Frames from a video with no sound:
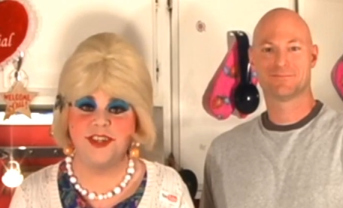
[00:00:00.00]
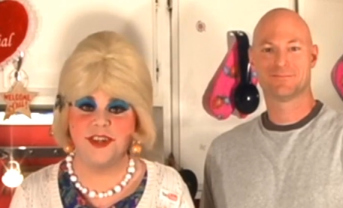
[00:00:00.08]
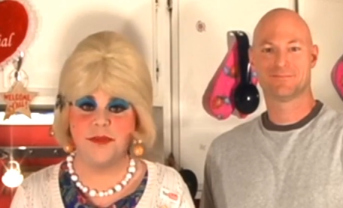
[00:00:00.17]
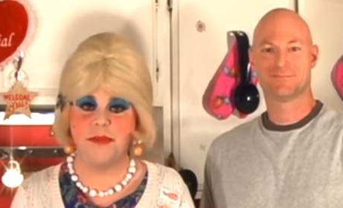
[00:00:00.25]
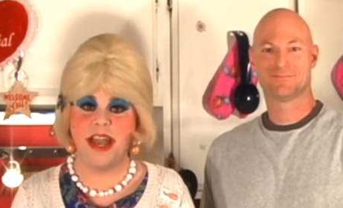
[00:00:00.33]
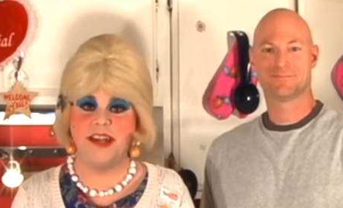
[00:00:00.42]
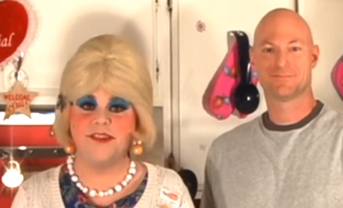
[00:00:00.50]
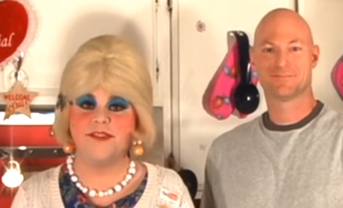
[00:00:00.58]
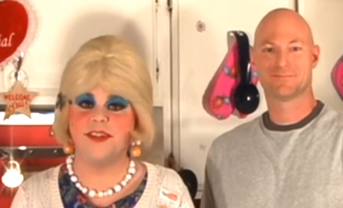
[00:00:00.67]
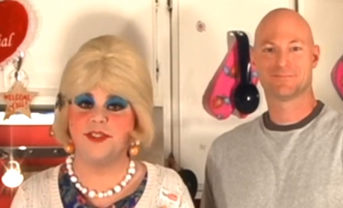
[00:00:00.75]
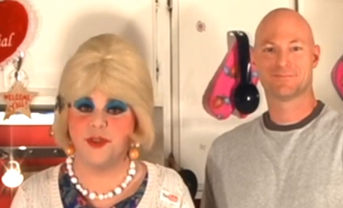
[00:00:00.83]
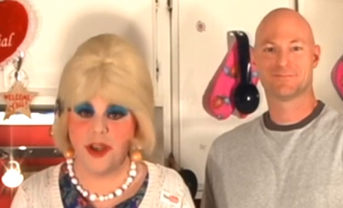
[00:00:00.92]
Speaker 1: Sugarbaker,
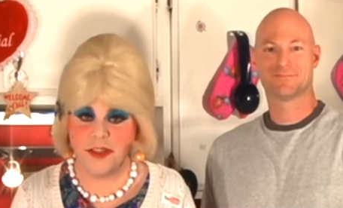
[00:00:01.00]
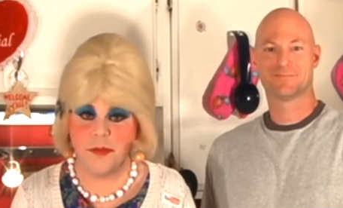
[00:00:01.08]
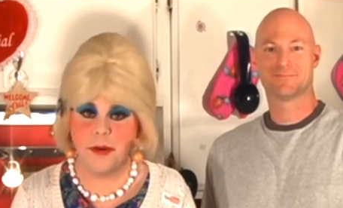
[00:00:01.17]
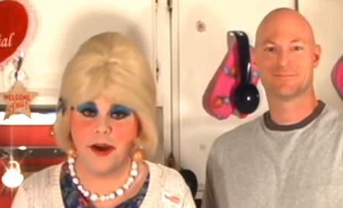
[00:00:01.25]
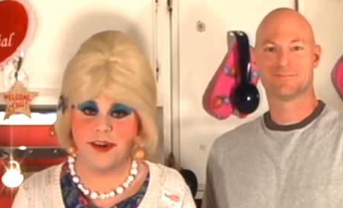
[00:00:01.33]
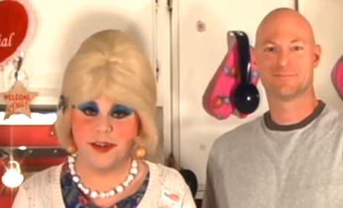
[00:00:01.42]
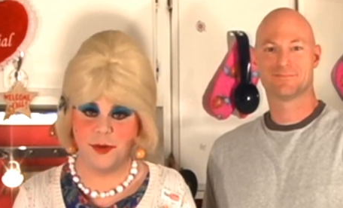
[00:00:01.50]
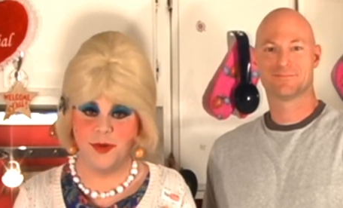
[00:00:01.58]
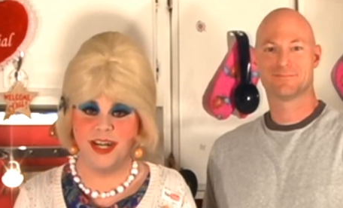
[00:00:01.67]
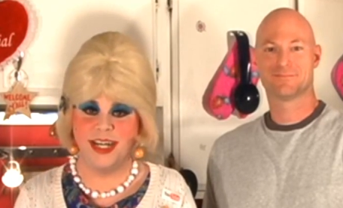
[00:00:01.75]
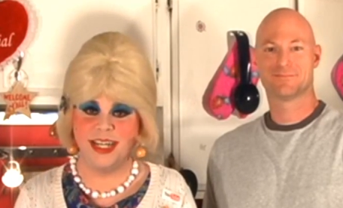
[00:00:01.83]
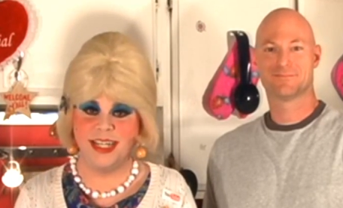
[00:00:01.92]
the Trailer Park
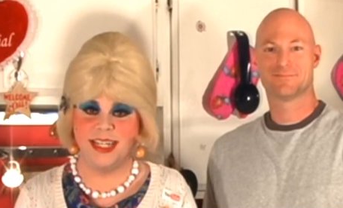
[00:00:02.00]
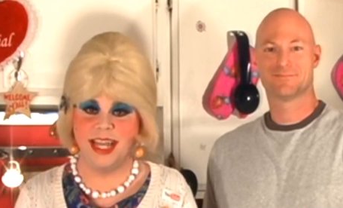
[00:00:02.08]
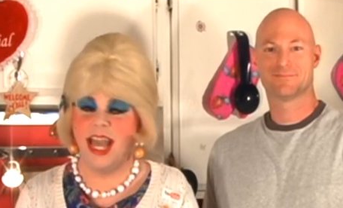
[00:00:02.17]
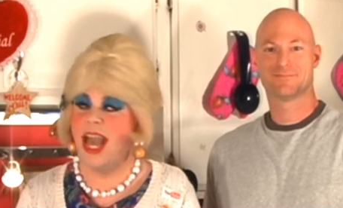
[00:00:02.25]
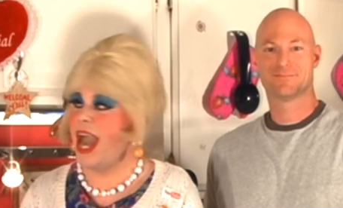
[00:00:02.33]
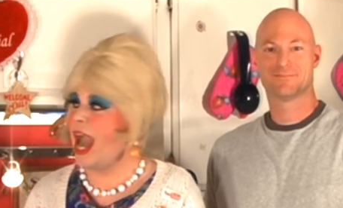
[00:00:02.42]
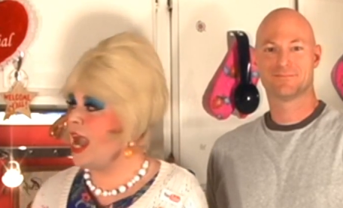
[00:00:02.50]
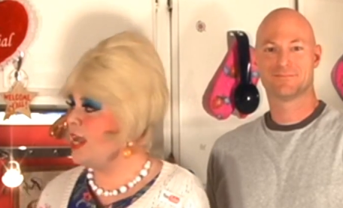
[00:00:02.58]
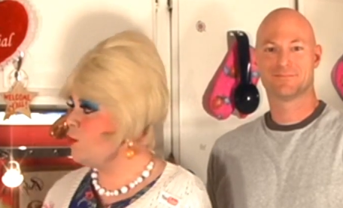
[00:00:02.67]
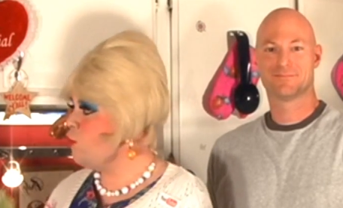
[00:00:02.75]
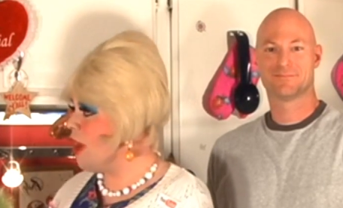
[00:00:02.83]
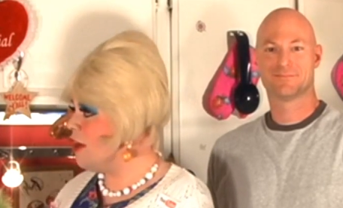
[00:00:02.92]
Queen,
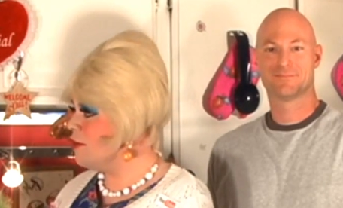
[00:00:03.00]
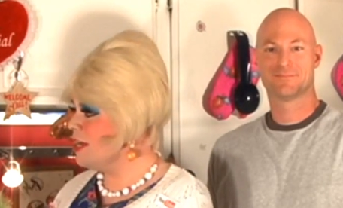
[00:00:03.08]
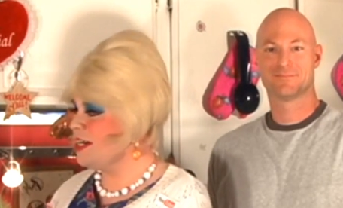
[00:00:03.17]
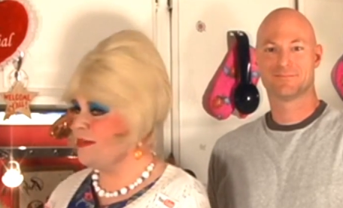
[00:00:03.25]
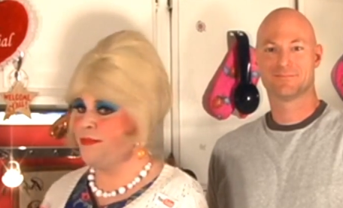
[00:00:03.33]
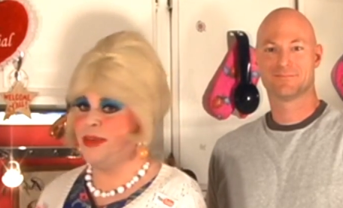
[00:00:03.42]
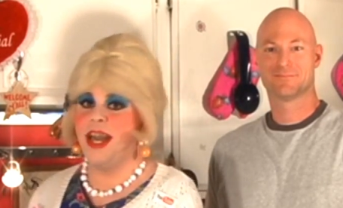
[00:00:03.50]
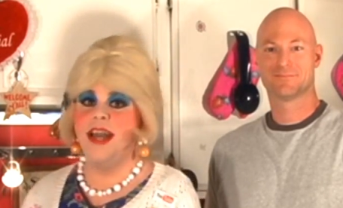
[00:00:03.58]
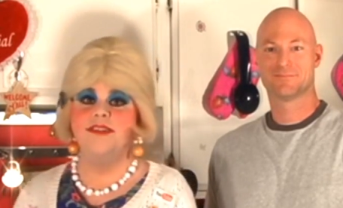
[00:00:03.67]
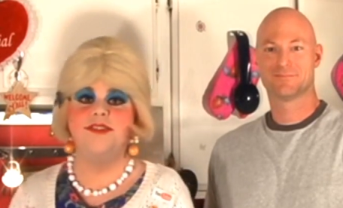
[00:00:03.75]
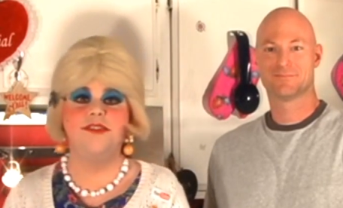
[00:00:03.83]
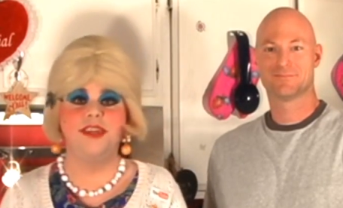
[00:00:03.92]
and welcome
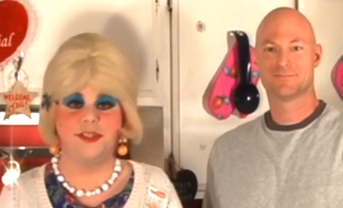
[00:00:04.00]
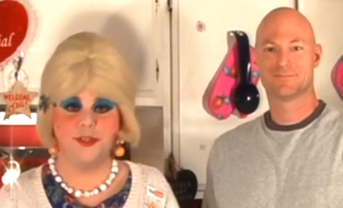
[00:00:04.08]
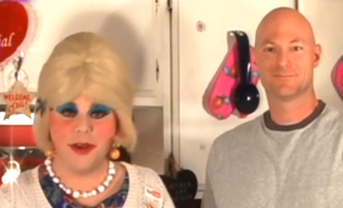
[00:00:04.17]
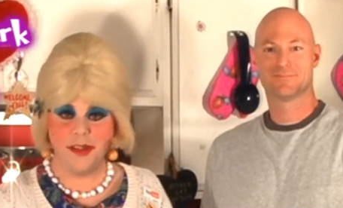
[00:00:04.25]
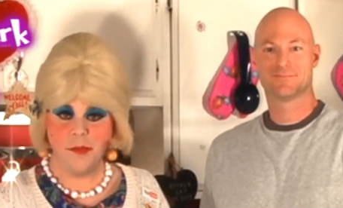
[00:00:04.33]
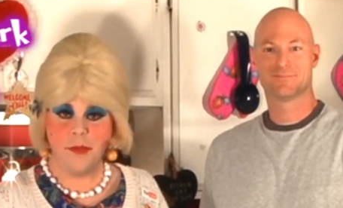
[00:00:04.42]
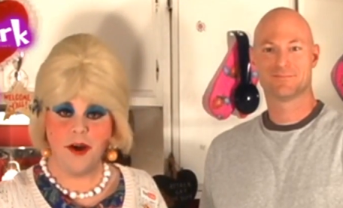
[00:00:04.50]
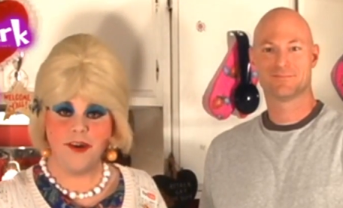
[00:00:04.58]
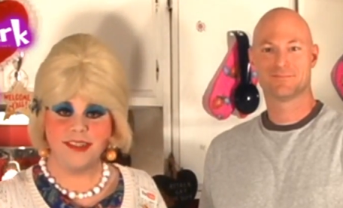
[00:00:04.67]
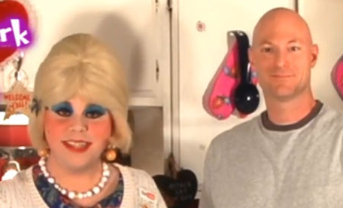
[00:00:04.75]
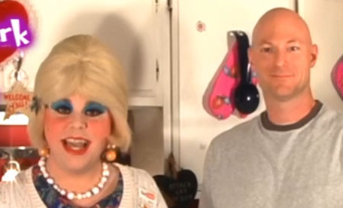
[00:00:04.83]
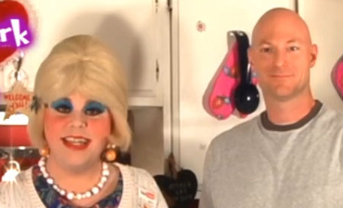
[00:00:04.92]
to the Trailer
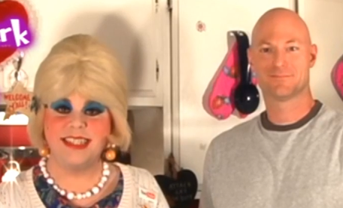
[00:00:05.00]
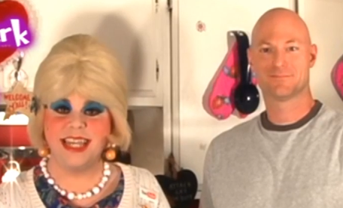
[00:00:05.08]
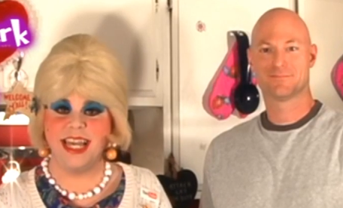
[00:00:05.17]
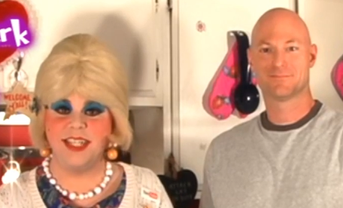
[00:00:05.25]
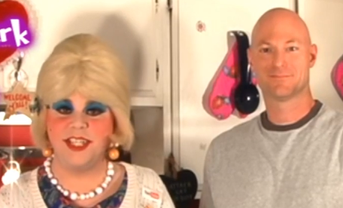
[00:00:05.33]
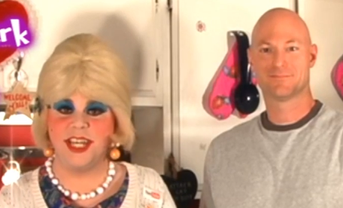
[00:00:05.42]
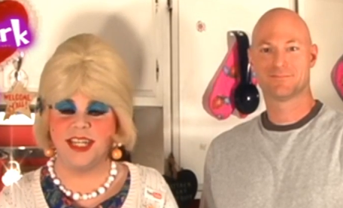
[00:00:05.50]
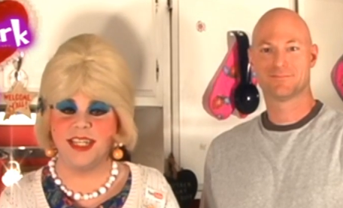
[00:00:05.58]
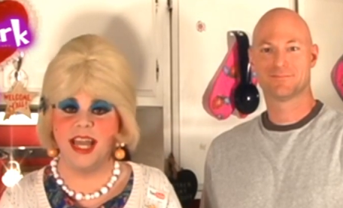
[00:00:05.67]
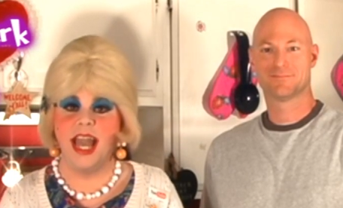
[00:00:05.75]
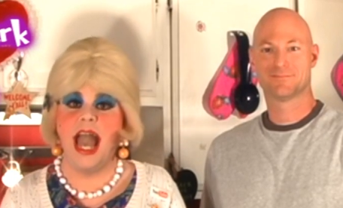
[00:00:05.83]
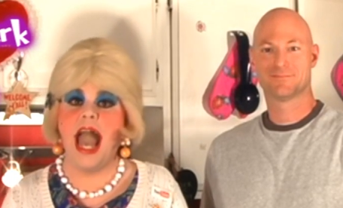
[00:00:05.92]
Park Test Kitchen,
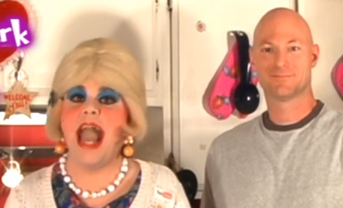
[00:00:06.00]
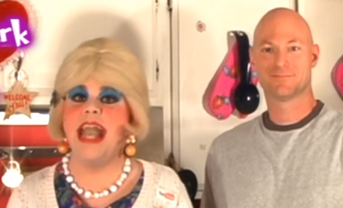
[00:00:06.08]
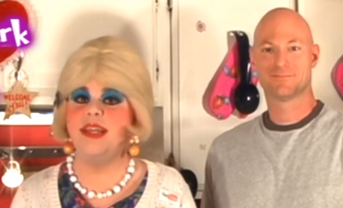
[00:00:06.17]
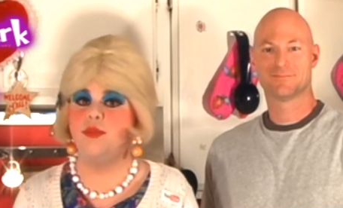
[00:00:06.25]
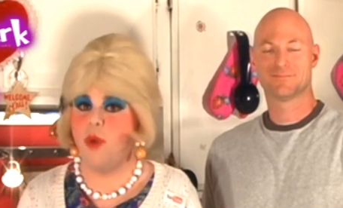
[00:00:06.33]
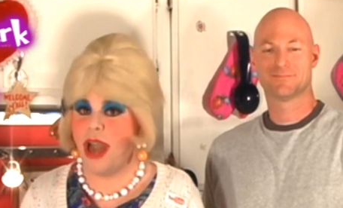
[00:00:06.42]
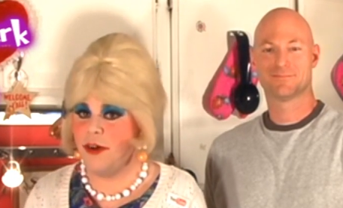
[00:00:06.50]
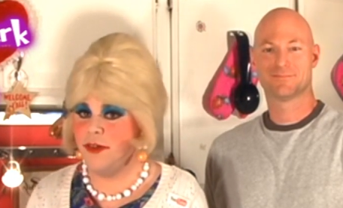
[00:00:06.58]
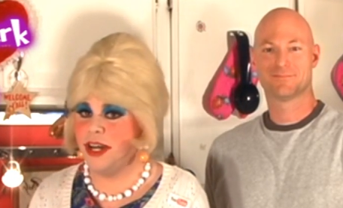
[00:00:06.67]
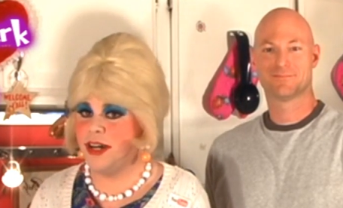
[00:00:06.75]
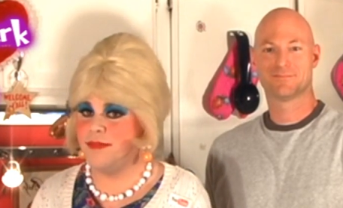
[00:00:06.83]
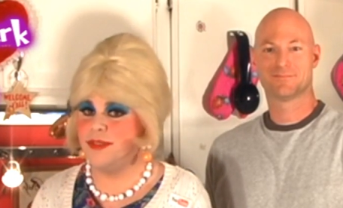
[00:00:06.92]
and
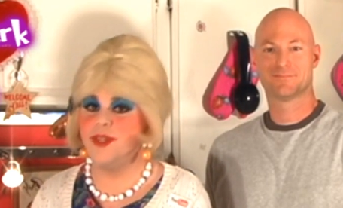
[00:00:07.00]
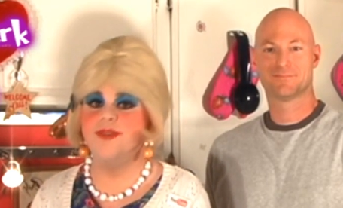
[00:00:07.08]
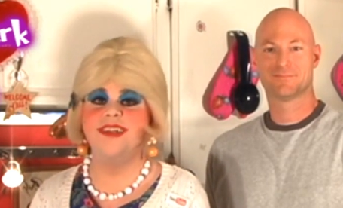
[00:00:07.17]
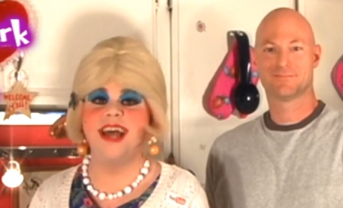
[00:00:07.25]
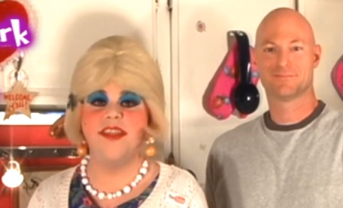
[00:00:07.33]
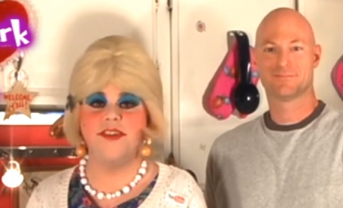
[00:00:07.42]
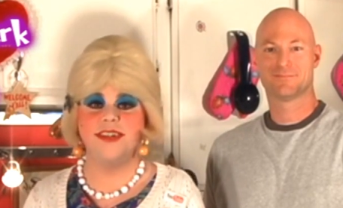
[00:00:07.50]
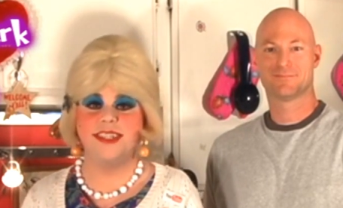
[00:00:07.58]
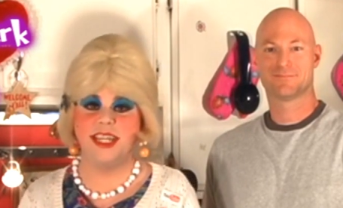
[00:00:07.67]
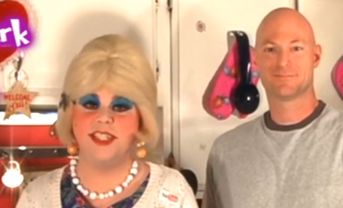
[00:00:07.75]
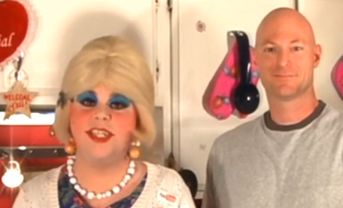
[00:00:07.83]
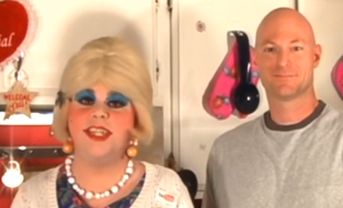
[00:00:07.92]
welcome to another
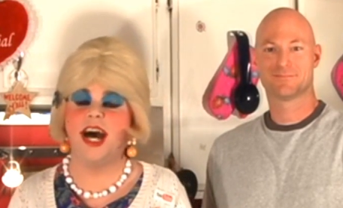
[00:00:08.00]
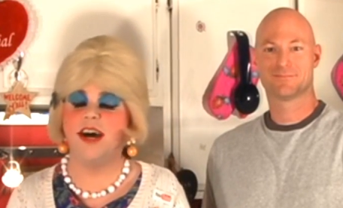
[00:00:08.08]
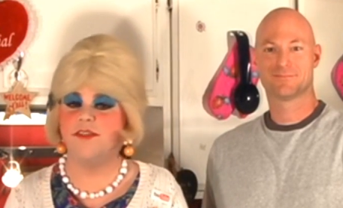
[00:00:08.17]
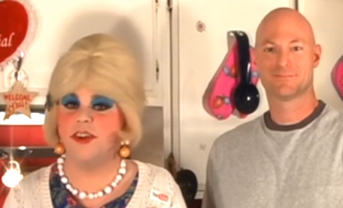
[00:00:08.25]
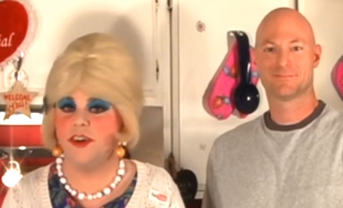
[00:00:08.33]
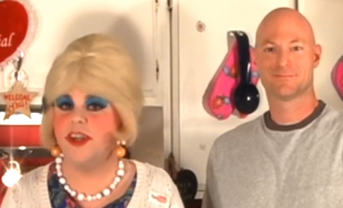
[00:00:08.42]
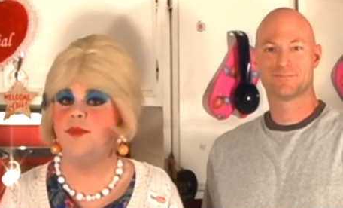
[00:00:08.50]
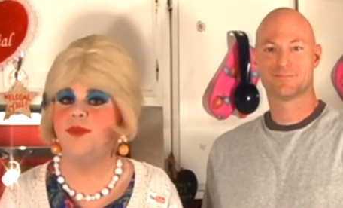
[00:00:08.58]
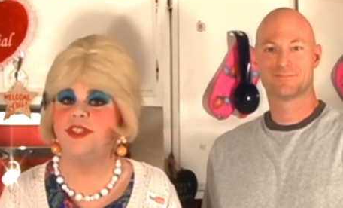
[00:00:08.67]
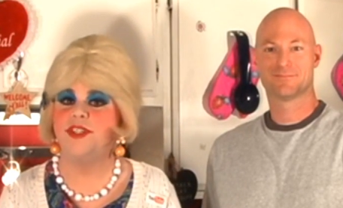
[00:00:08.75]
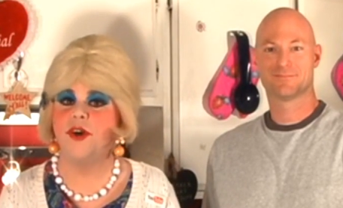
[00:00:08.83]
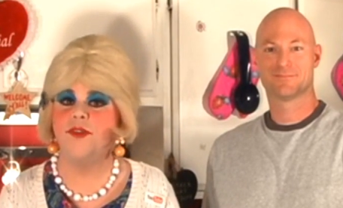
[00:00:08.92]
edition of Cooking
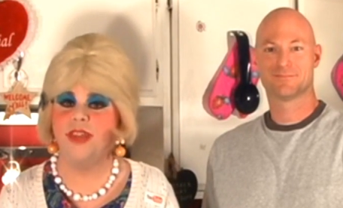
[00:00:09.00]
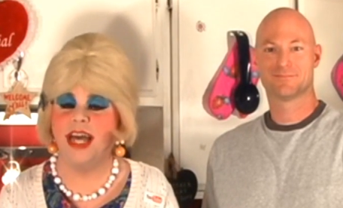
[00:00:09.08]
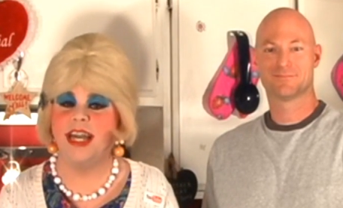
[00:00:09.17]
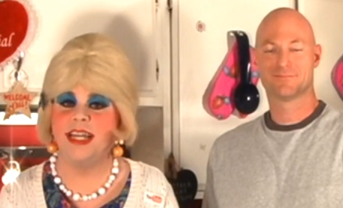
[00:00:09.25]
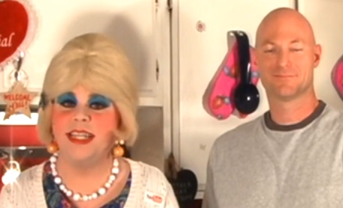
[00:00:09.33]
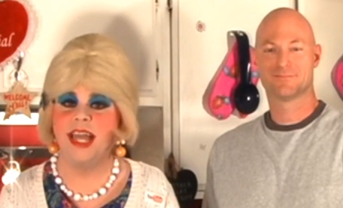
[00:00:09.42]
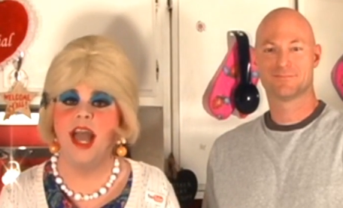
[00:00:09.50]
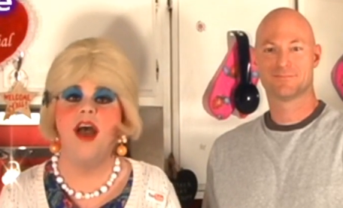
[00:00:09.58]
with Jolene,